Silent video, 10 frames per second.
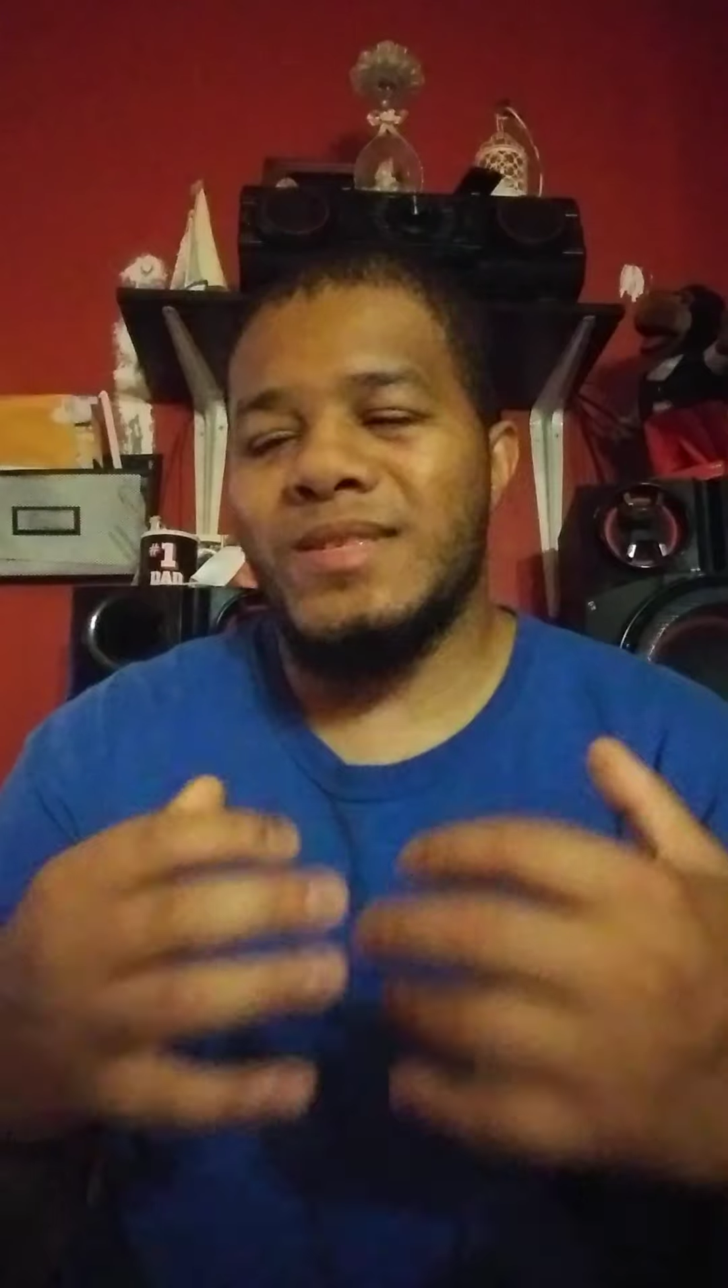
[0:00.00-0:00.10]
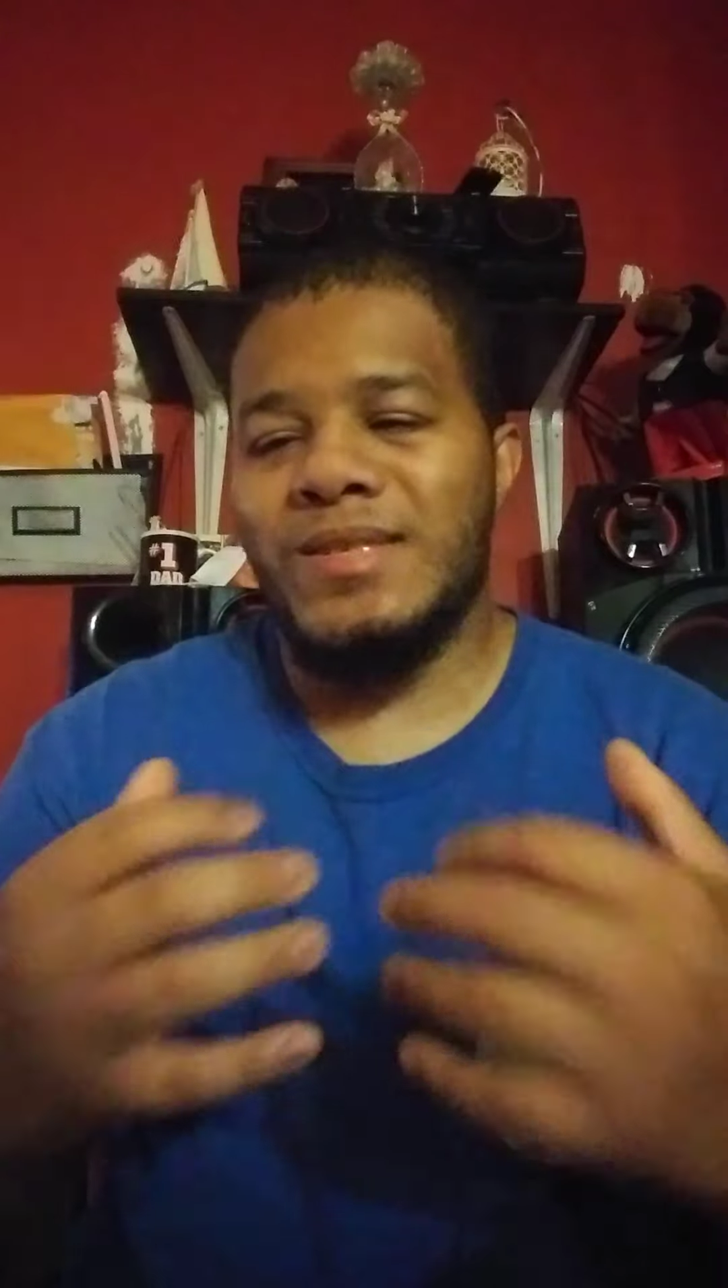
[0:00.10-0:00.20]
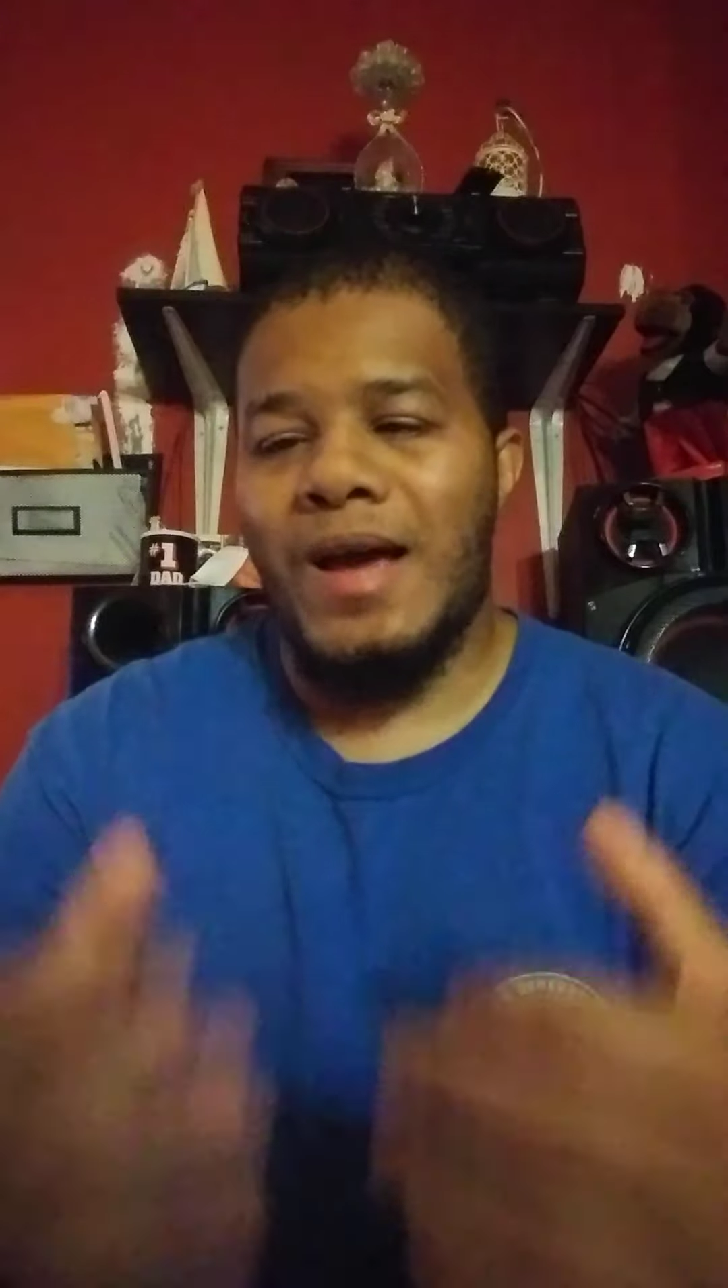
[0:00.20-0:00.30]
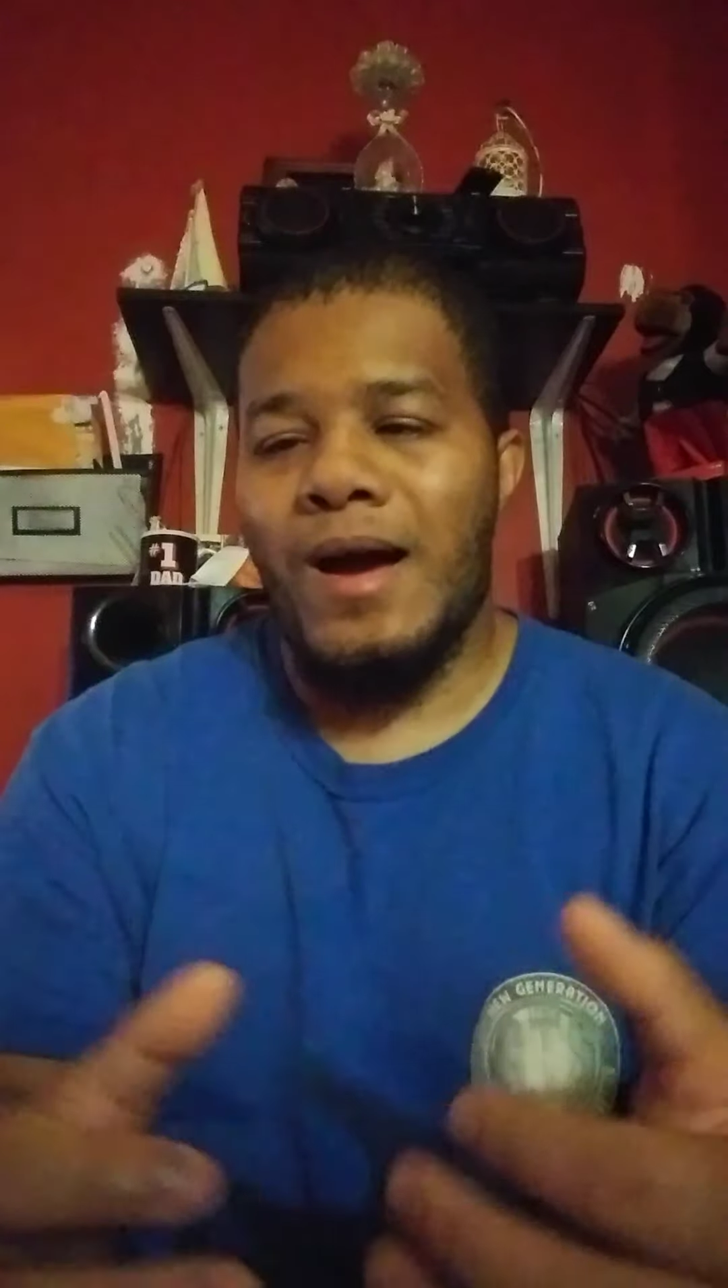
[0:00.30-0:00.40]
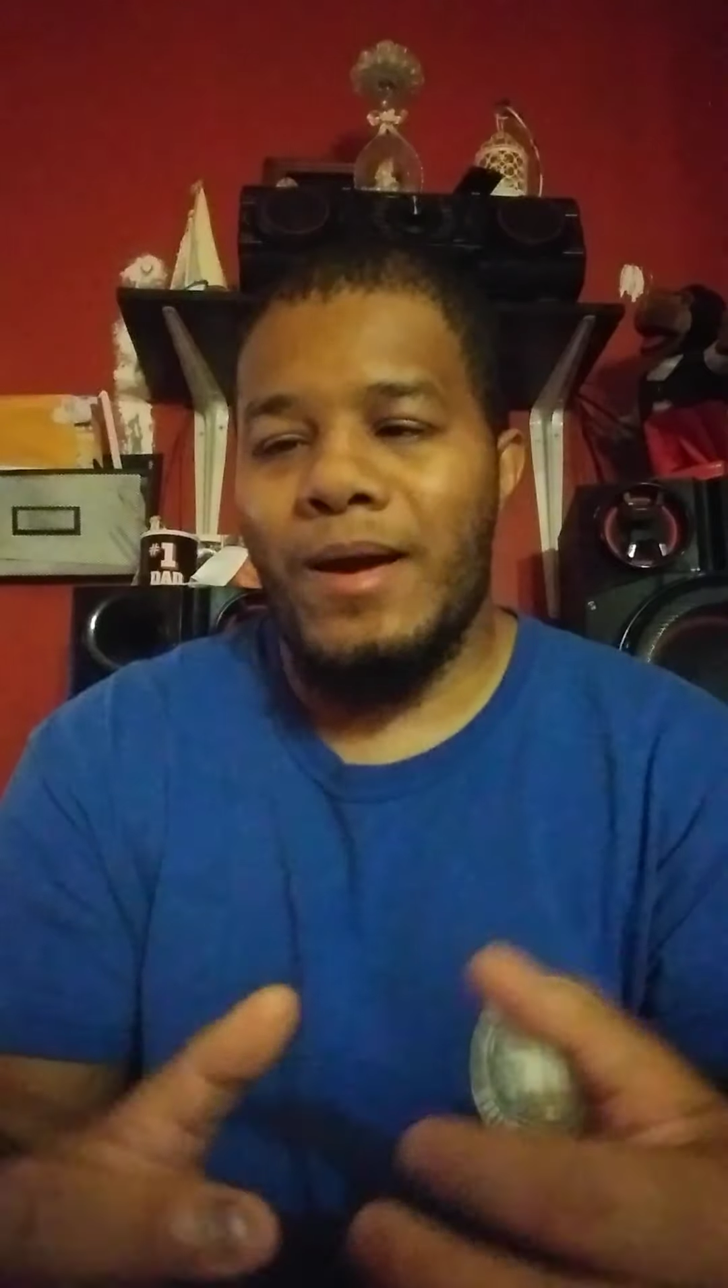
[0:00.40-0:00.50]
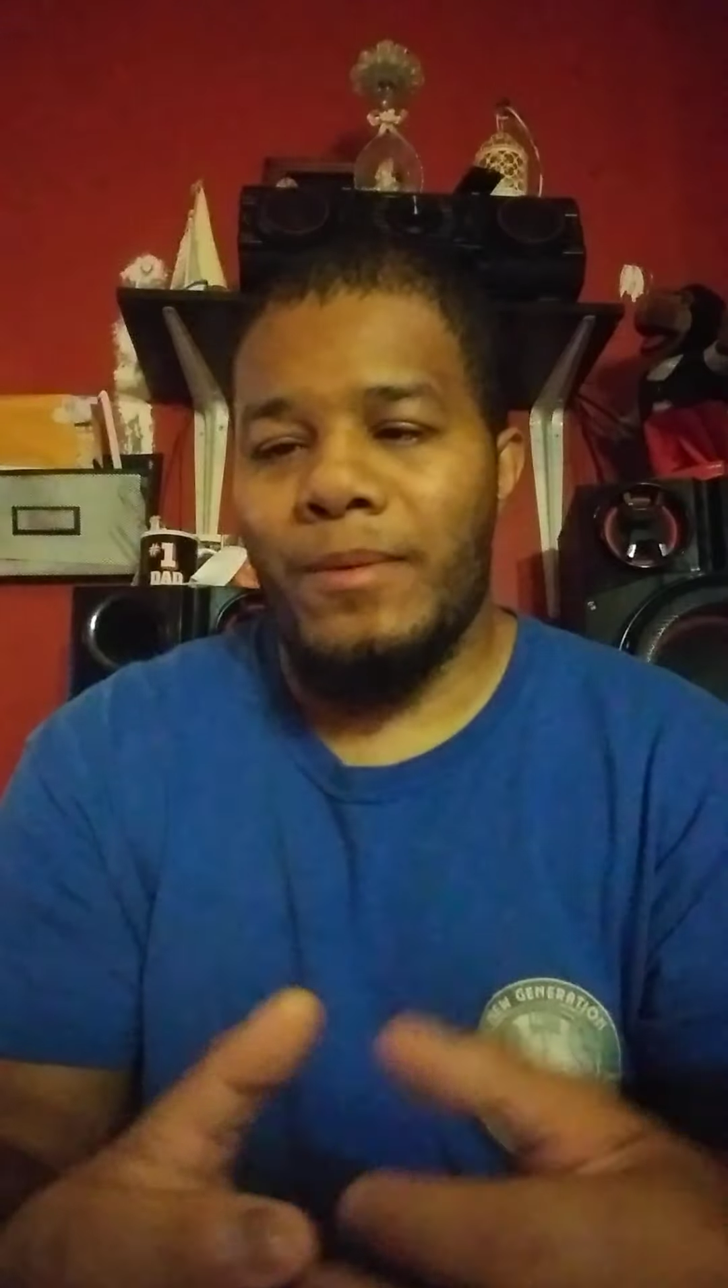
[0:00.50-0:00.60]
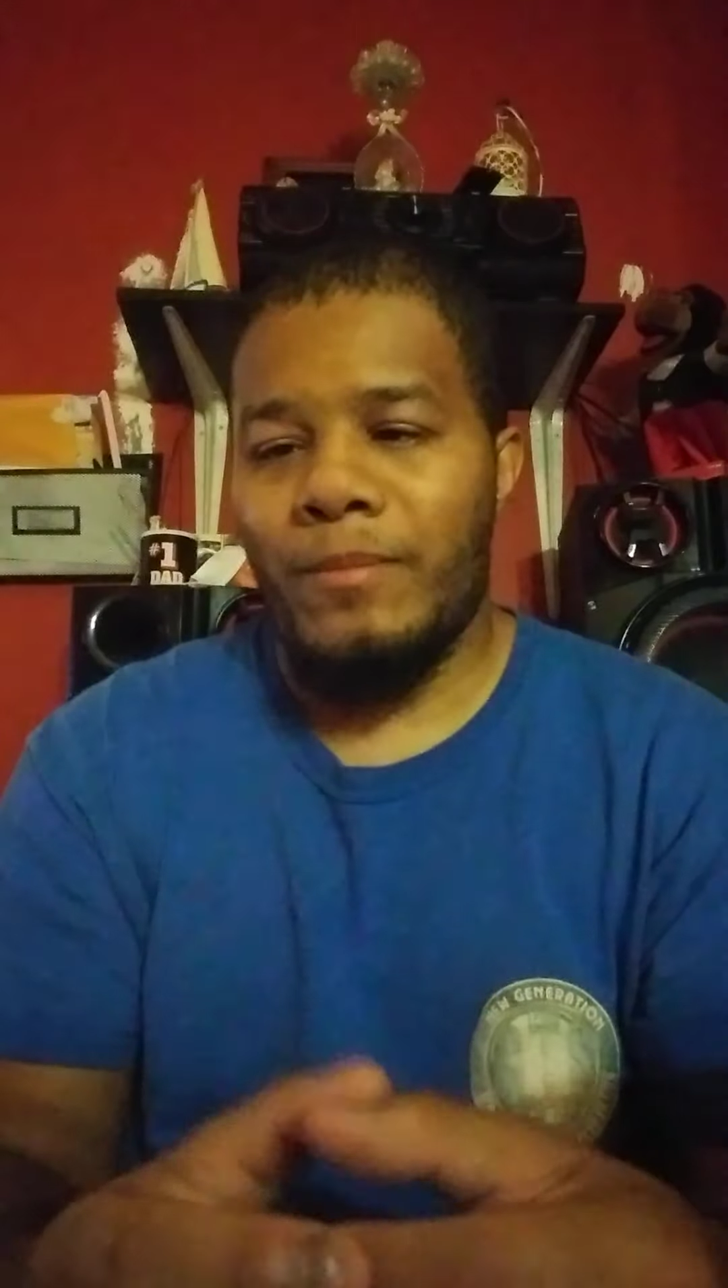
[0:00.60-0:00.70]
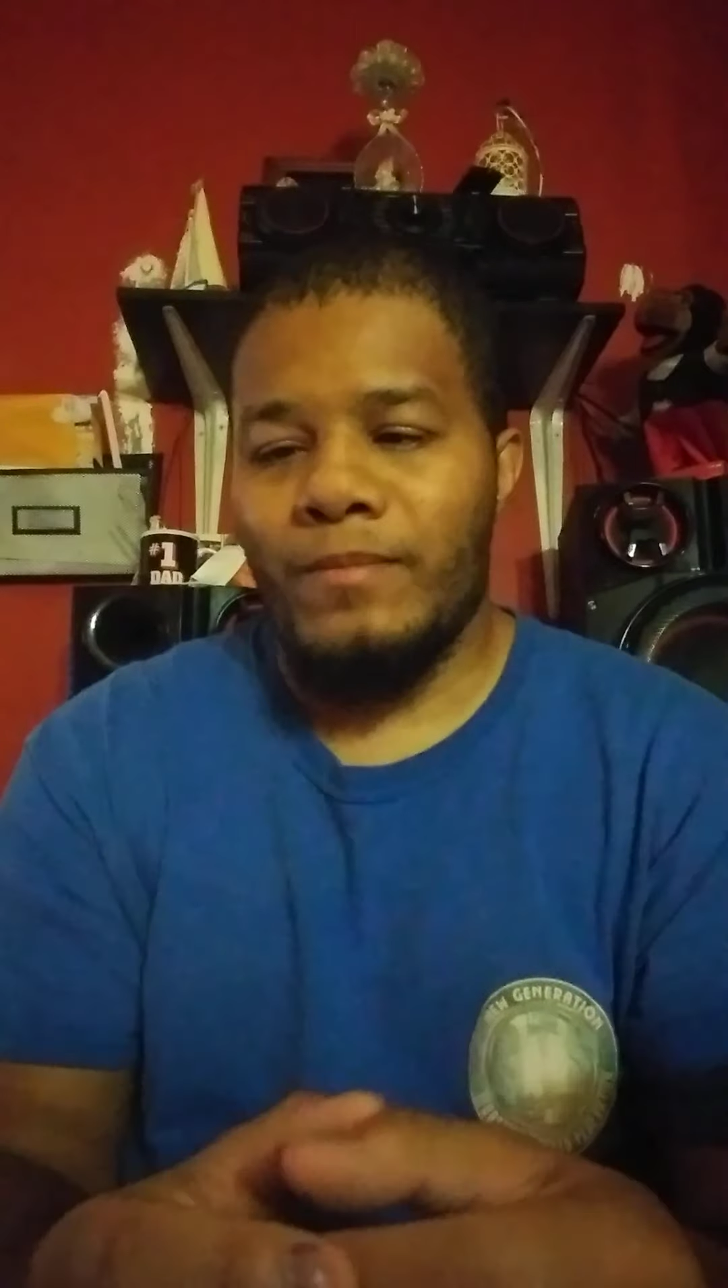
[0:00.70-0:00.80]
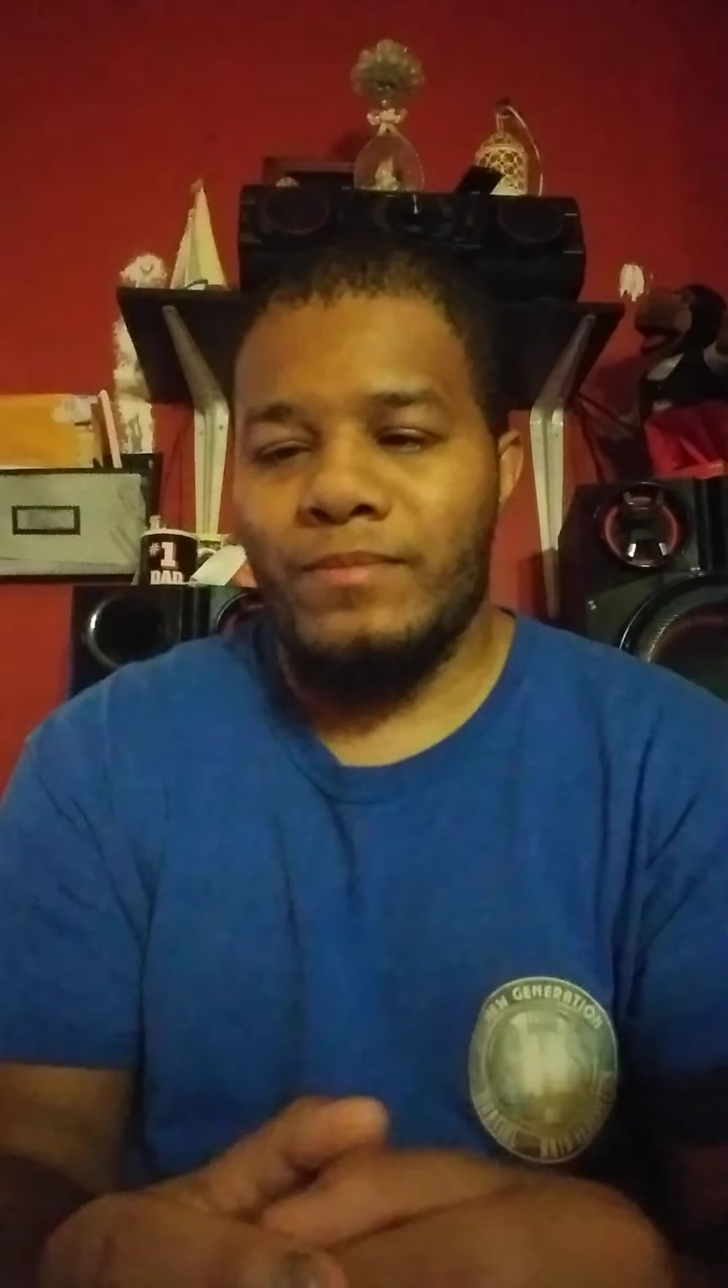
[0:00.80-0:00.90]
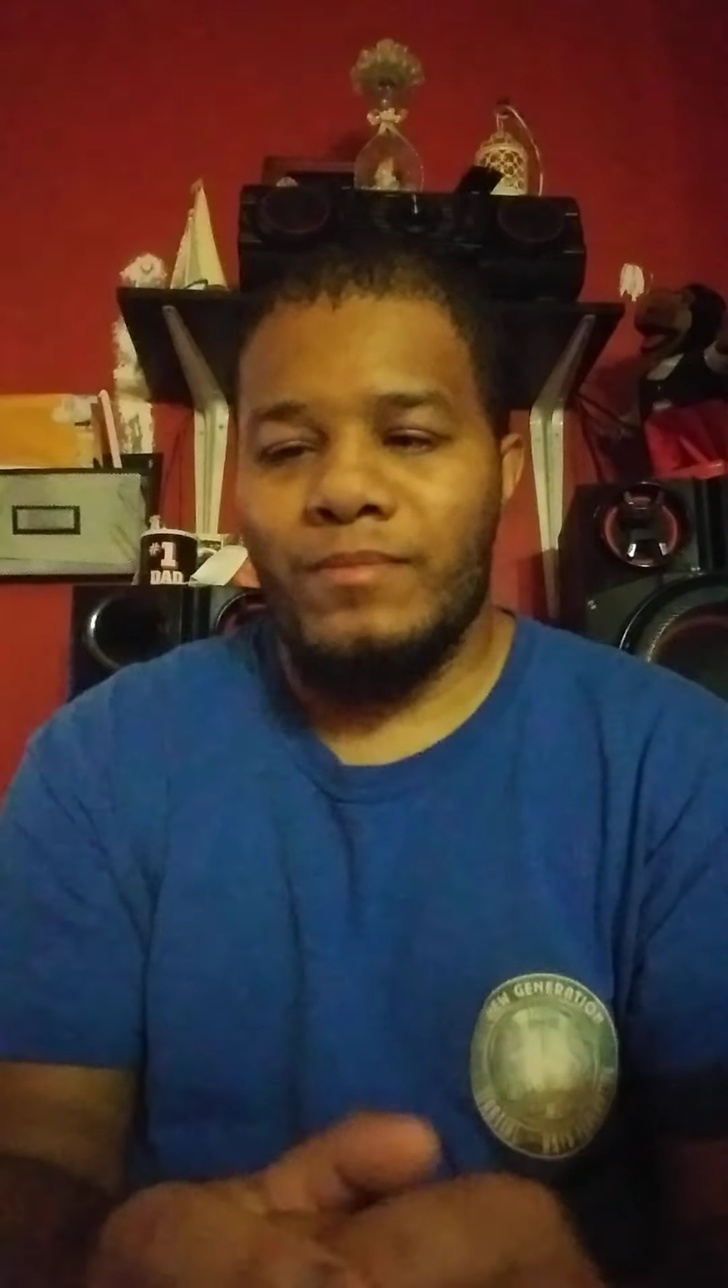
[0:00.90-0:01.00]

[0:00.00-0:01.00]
time,